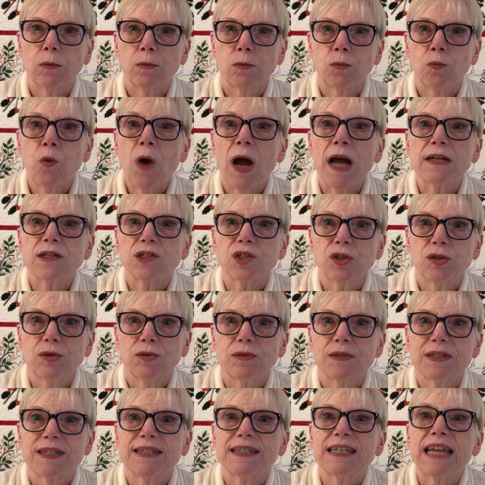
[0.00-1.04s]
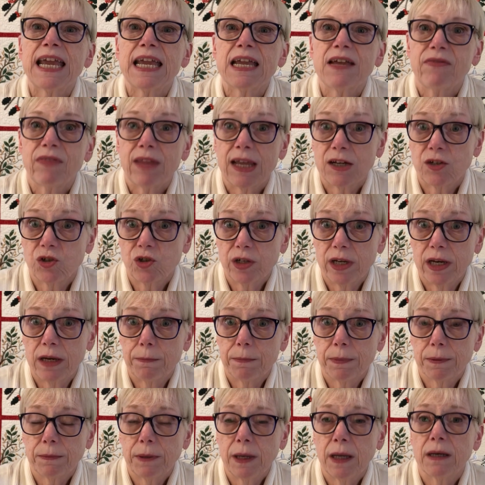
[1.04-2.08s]
want to stay in that
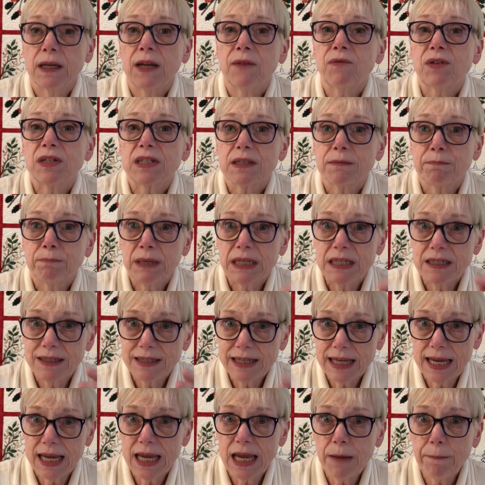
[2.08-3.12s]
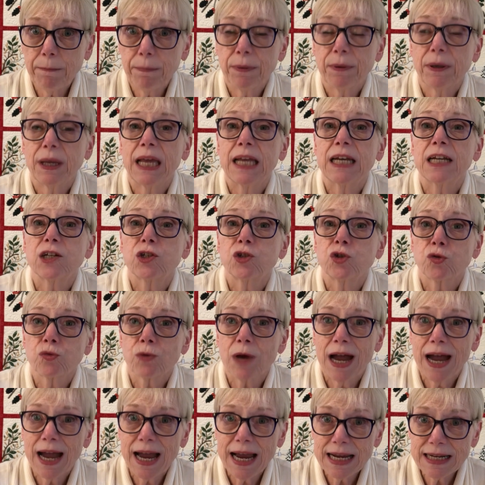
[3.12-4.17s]
shape. And if it's been damp and it
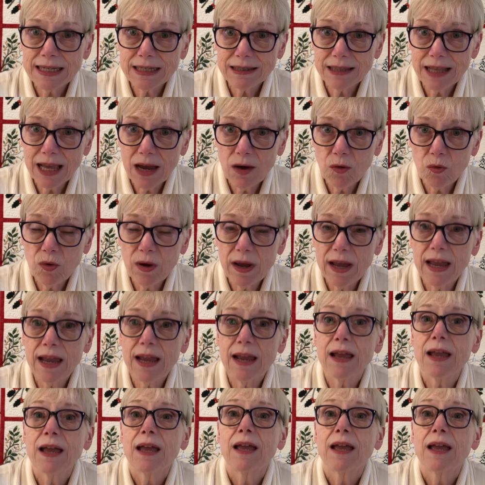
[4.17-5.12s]
dries that way,